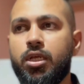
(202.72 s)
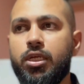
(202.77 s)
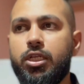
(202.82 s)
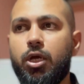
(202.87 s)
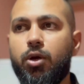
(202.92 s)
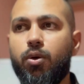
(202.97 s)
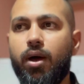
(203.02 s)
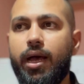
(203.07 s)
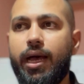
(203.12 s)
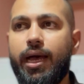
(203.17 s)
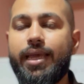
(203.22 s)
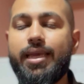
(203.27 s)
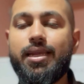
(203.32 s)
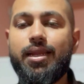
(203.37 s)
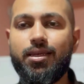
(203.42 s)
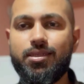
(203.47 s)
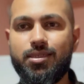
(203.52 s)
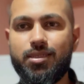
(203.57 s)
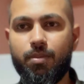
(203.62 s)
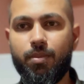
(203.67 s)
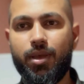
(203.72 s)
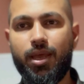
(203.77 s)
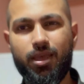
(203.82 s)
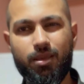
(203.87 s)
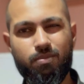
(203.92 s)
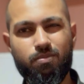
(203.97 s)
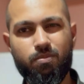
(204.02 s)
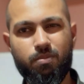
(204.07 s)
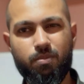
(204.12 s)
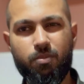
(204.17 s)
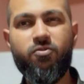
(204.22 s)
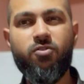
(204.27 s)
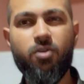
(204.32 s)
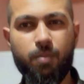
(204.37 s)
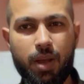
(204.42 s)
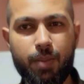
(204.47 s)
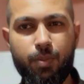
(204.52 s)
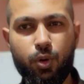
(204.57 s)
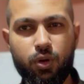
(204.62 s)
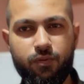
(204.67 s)
Now I can ask them, hey, from
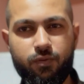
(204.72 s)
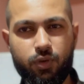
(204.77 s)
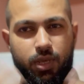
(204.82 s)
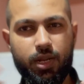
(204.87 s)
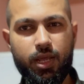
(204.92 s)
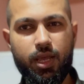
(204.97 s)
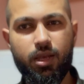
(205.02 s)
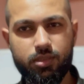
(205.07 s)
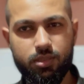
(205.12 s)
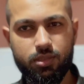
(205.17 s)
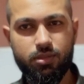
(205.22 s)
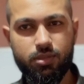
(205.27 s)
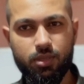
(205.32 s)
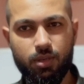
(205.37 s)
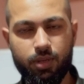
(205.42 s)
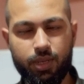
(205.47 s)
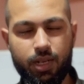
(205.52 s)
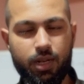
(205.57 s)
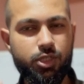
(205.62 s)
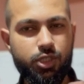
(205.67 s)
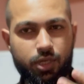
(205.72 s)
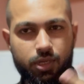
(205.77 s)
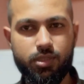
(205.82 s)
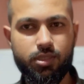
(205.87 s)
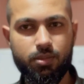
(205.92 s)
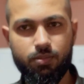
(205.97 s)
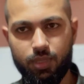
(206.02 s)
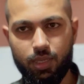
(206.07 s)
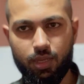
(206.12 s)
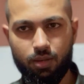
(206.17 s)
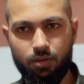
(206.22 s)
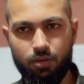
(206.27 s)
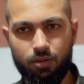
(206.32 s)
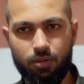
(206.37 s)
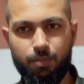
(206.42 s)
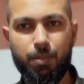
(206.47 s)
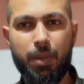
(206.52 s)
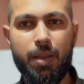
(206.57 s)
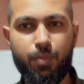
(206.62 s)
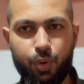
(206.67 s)
my point of view, can I share something?
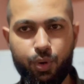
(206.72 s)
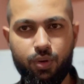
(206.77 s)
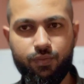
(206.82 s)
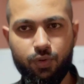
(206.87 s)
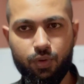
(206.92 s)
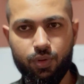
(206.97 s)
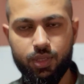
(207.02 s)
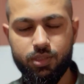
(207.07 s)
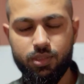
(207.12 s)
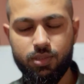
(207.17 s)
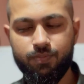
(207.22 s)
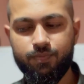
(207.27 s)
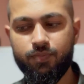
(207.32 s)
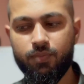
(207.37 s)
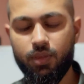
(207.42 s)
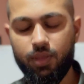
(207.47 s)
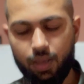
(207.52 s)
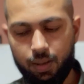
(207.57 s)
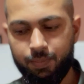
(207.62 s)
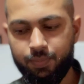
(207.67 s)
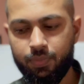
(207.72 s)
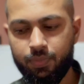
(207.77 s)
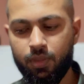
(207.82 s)
My point of view on this. Yeah.